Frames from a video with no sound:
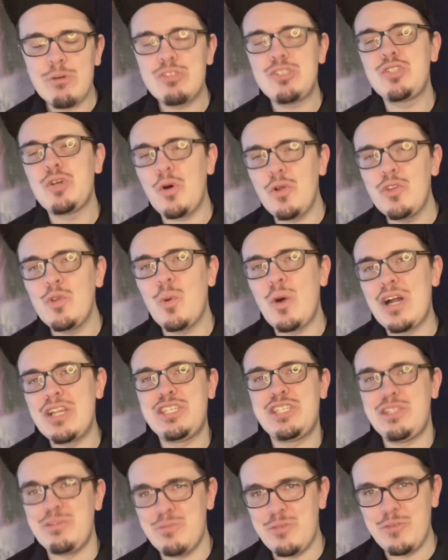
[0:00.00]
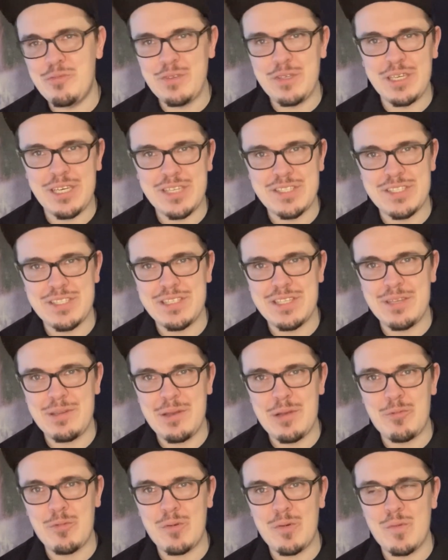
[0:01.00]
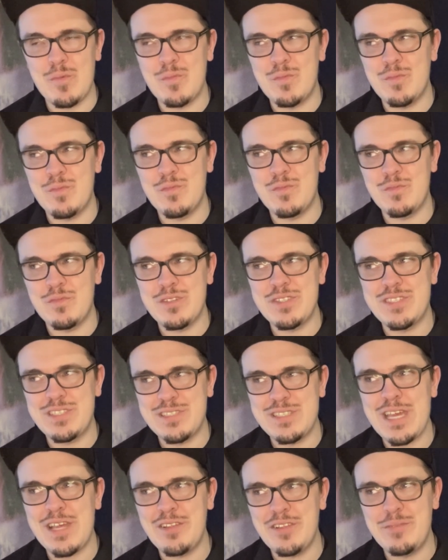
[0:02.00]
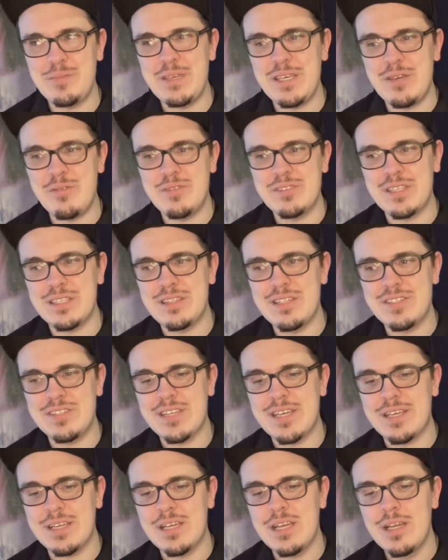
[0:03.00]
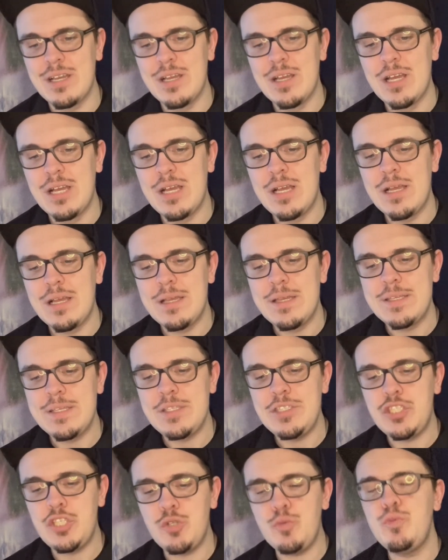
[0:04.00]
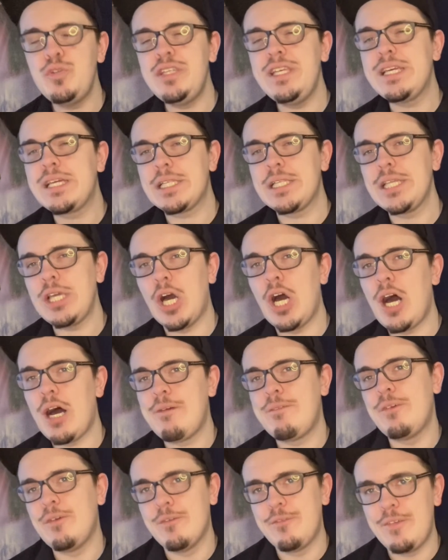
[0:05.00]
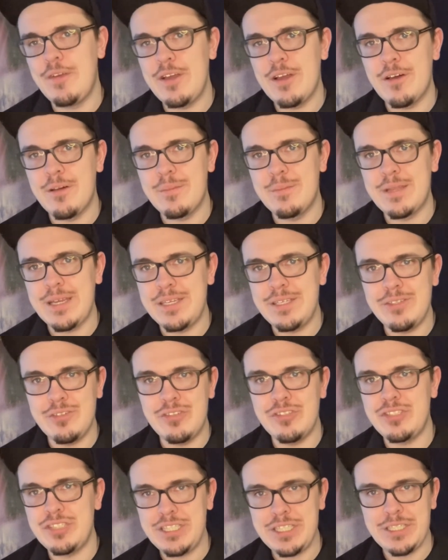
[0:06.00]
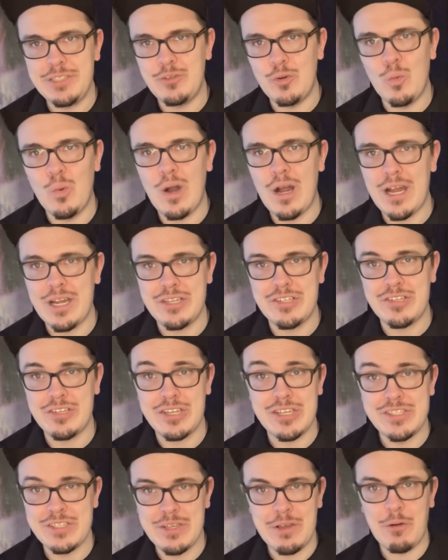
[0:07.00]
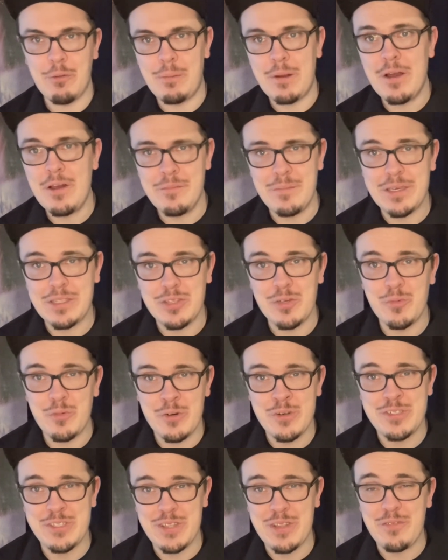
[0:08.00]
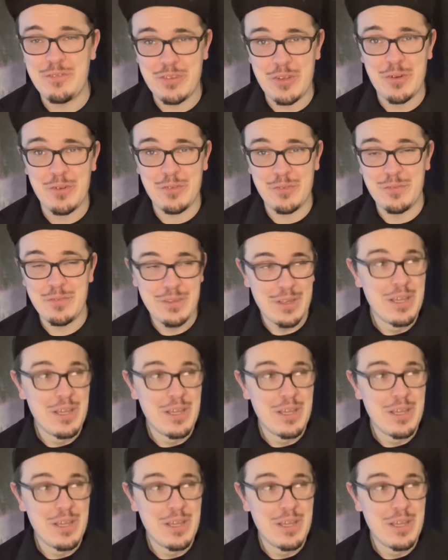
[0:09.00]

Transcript: was told to watch the movie because everyone was telling me it was like this, like, uniquely awful film that you just need to watch because it'll probably make the worst of your,